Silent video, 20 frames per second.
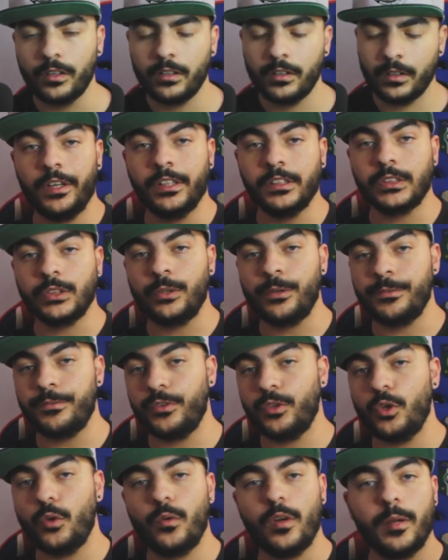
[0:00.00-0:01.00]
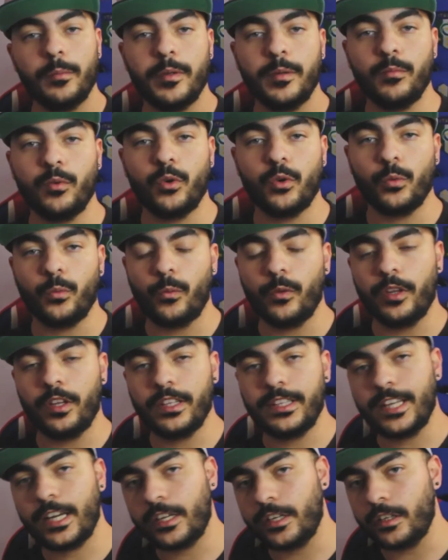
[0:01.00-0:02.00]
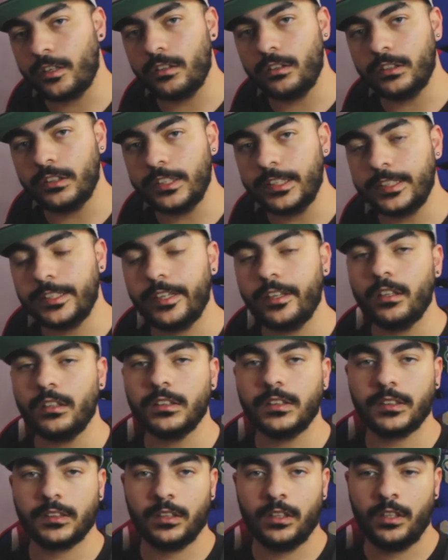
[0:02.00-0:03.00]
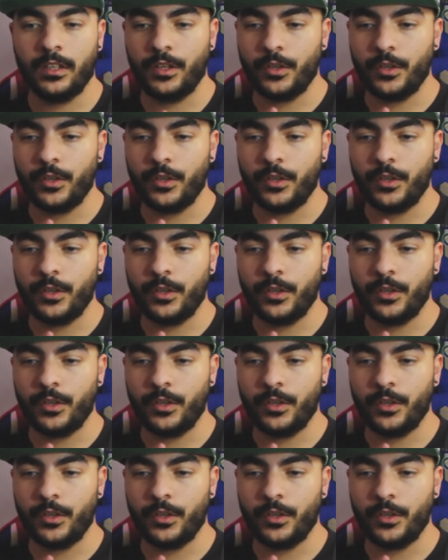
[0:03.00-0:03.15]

Right, so if you don't wanna be bored with the technical details,